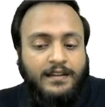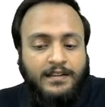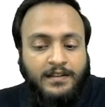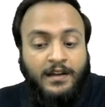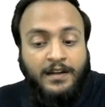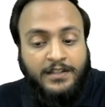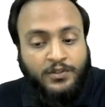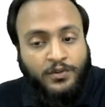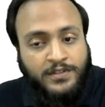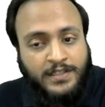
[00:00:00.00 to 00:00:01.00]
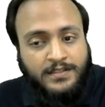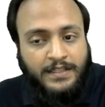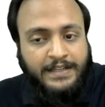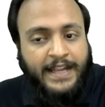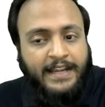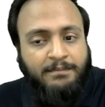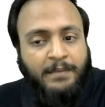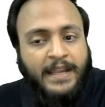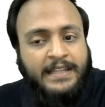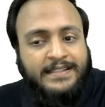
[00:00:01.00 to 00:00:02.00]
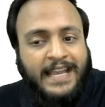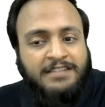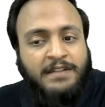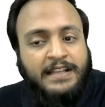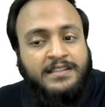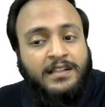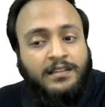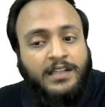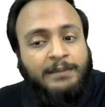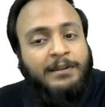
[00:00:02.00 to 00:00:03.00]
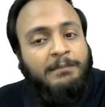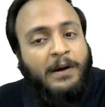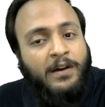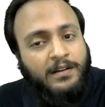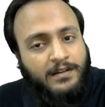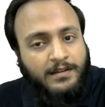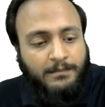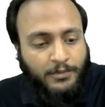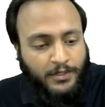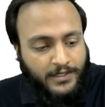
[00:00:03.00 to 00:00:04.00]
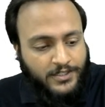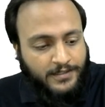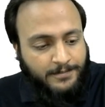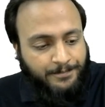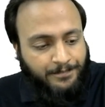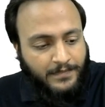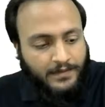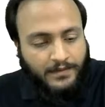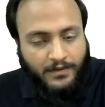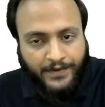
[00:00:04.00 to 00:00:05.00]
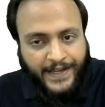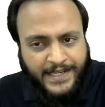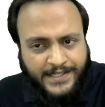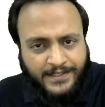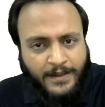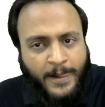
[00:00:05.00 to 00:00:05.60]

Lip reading: resources, lignite mines, as well as the thermal power production. All right.